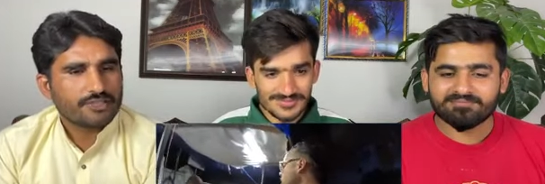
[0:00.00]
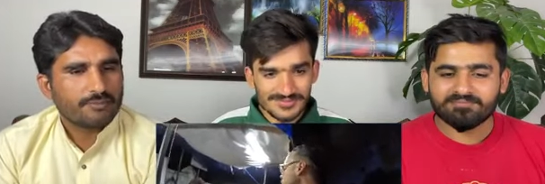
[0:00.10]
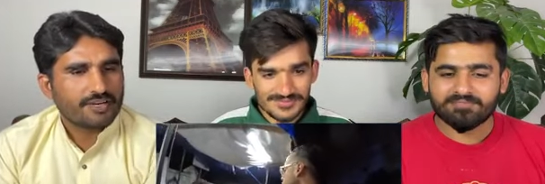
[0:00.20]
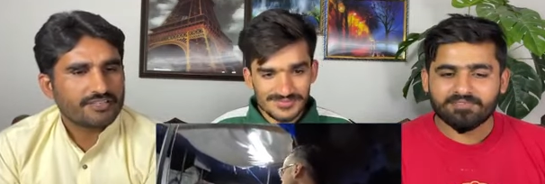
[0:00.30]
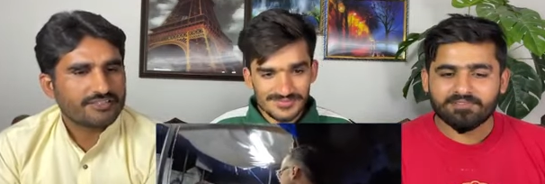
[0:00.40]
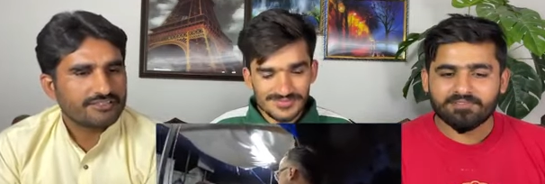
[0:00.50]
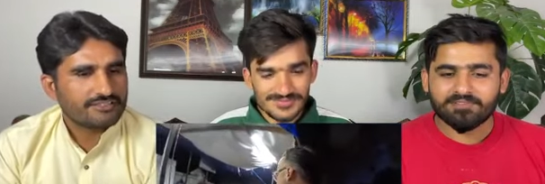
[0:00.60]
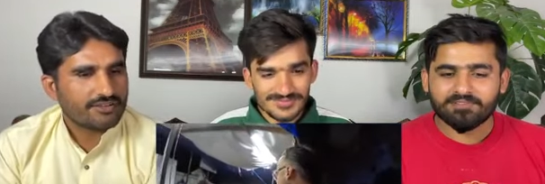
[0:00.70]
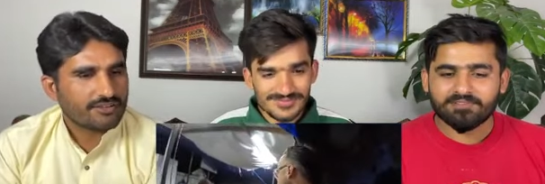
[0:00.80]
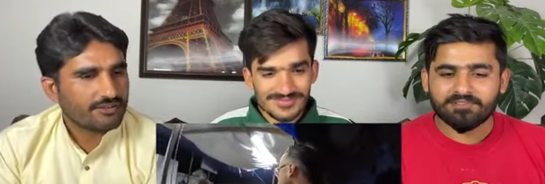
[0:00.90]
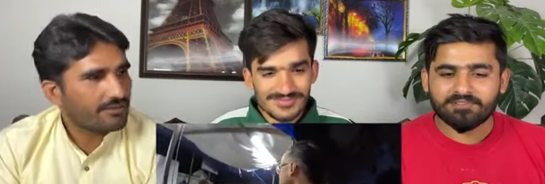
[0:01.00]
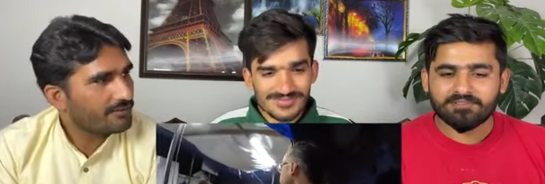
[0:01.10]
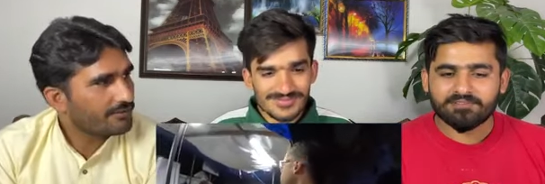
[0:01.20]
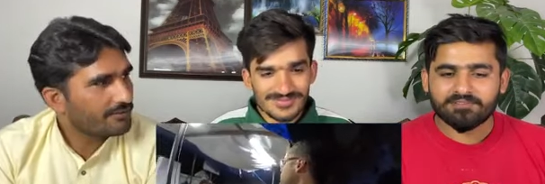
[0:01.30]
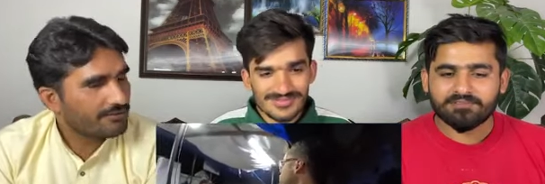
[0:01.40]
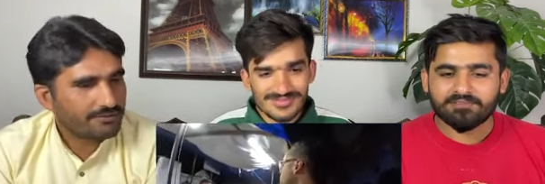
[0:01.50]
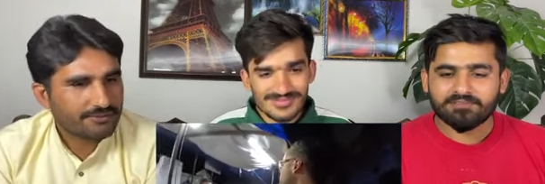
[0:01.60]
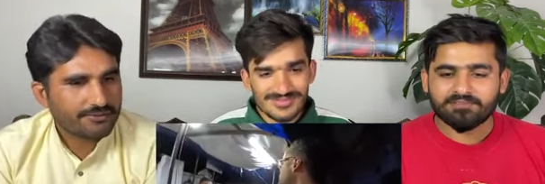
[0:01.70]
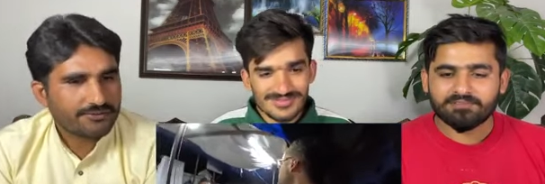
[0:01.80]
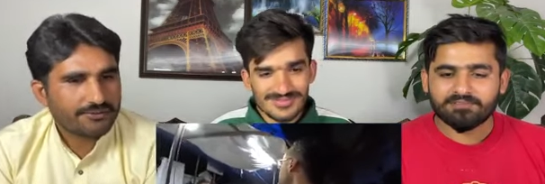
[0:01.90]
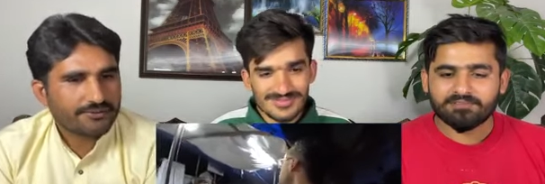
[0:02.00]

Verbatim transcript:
Speaker 1: can you can keep the chain, brother. Thank you so much.